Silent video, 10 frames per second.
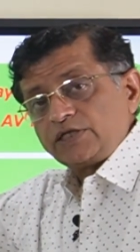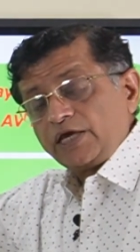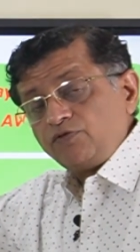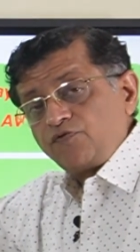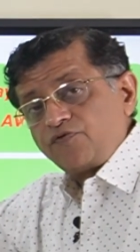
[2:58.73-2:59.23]

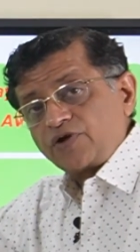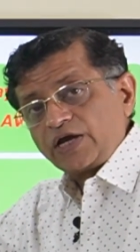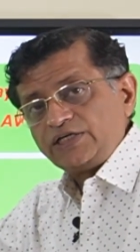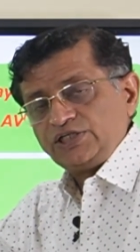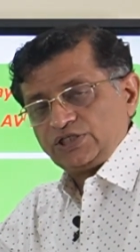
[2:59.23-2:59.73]

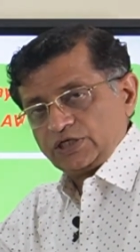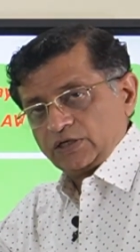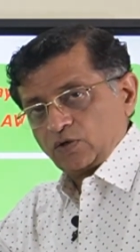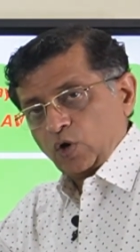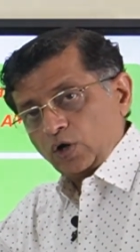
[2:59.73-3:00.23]

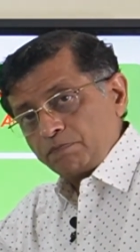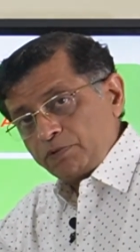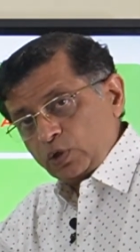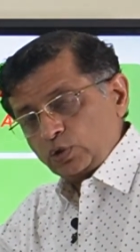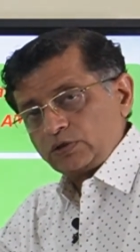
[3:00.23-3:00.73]
infrahesian or
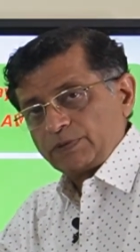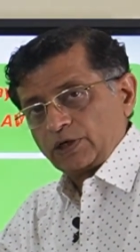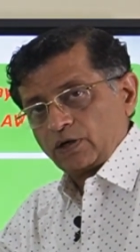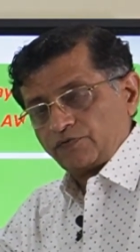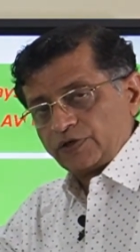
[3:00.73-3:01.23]
below the
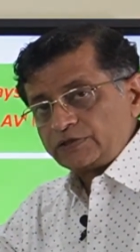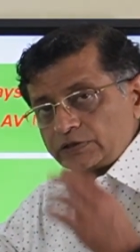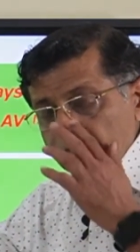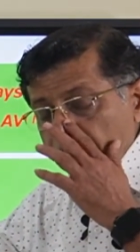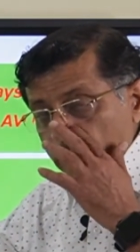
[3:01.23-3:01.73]
bundle of His
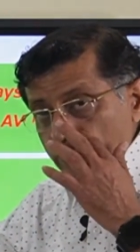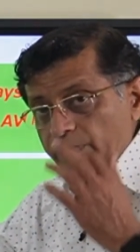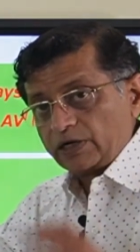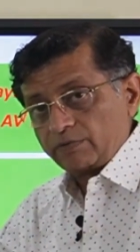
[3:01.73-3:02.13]
into the bundle